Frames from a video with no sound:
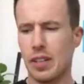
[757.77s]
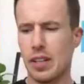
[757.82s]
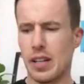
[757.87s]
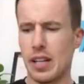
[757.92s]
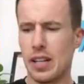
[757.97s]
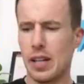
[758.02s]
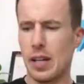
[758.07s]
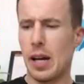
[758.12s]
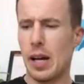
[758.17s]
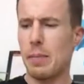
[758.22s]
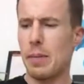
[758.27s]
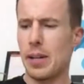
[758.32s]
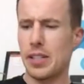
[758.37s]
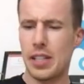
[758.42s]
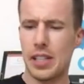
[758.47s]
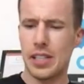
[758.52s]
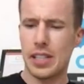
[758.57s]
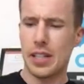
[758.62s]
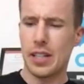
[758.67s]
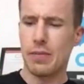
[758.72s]
I
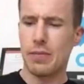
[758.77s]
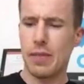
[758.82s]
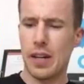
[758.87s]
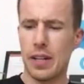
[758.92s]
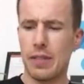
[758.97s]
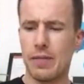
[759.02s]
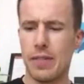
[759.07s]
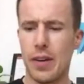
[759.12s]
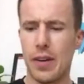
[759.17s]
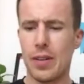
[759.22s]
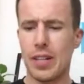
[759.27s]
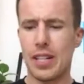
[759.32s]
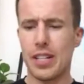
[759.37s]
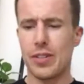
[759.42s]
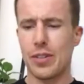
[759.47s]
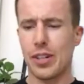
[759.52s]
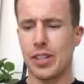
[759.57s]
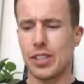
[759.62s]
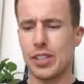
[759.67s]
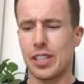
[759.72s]
imagine, has had a very
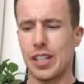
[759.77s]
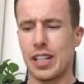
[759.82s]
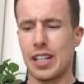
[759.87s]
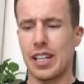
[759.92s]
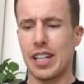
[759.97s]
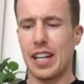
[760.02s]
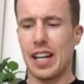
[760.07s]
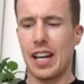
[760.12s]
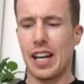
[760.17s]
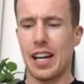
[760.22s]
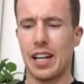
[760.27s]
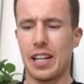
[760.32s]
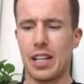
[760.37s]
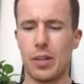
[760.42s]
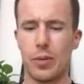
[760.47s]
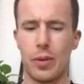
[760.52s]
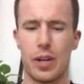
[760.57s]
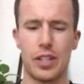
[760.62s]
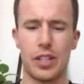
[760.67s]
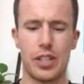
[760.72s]
interesting
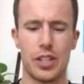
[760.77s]
career.